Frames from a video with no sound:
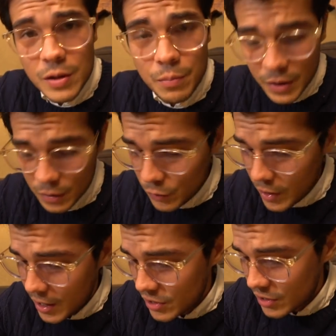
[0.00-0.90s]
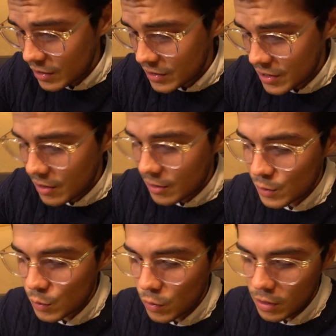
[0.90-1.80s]
some pickled radish that's in there
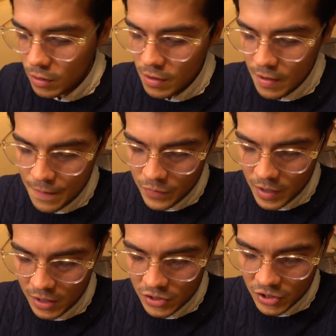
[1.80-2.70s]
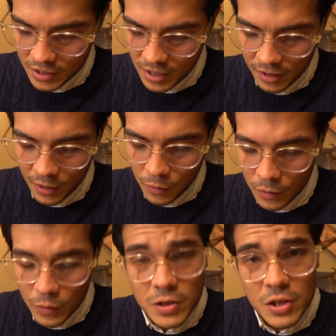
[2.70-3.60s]
as well. And it's just kind of like one
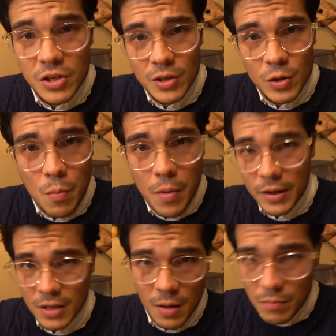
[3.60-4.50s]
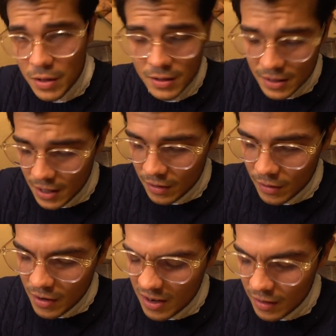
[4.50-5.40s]
of those dishes that you mess up, mix
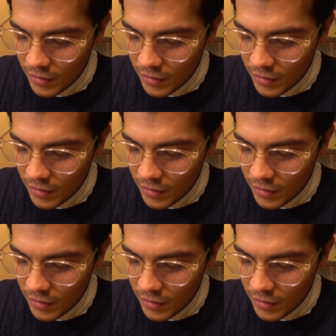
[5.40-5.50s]
together, and then